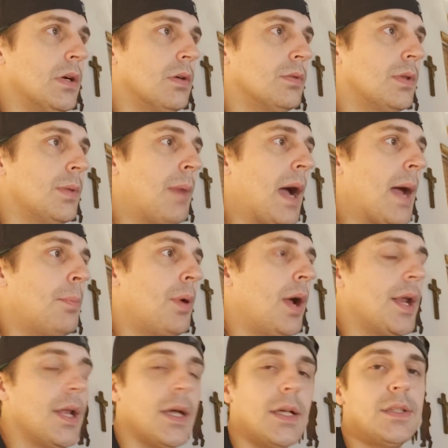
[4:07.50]
the
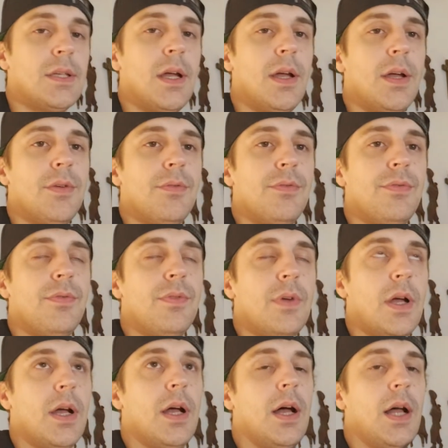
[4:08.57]
byproducts of
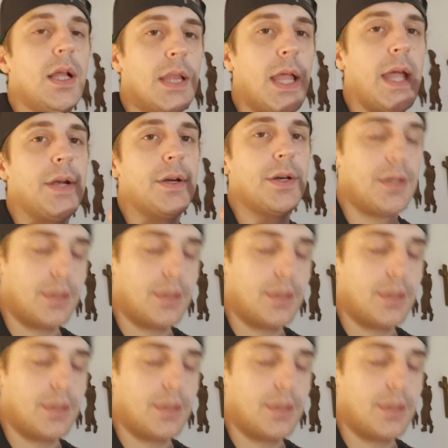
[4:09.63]
a lighter.